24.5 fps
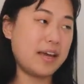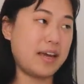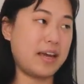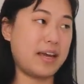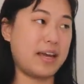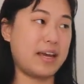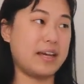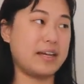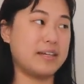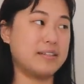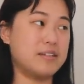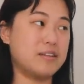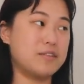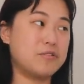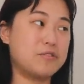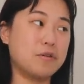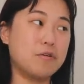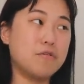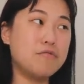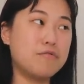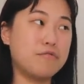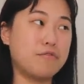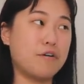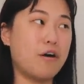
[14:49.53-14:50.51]
and
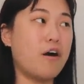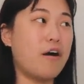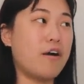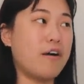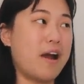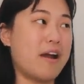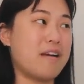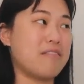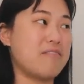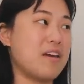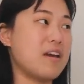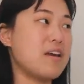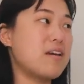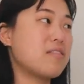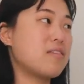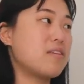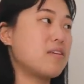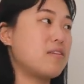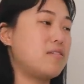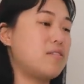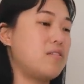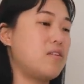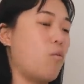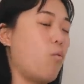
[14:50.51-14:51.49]
so far I think
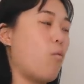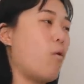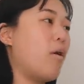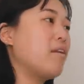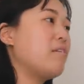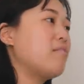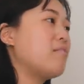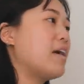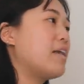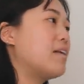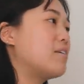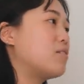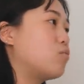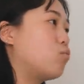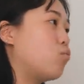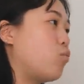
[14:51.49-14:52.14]
that the one that is